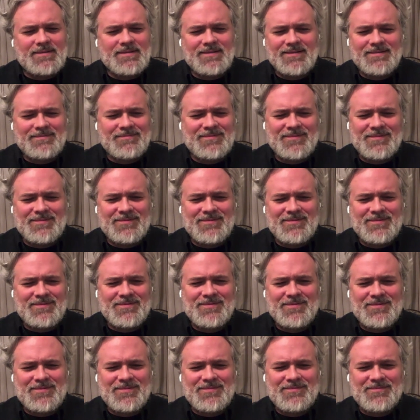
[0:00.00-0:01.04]
it's a,
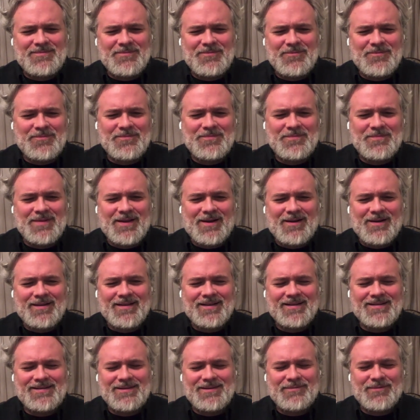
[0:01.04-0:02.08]

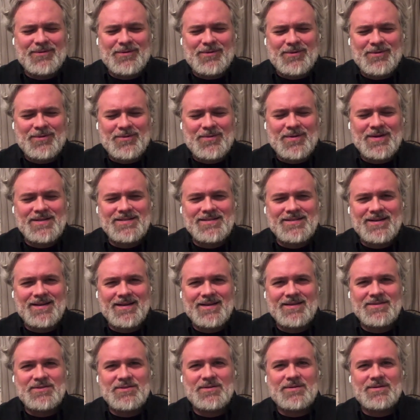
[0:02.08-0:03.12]
uh, difficult question
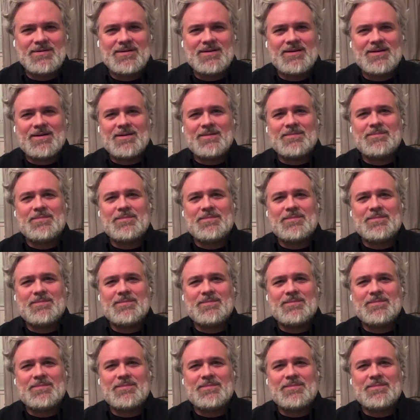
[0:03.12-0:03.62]
to answer,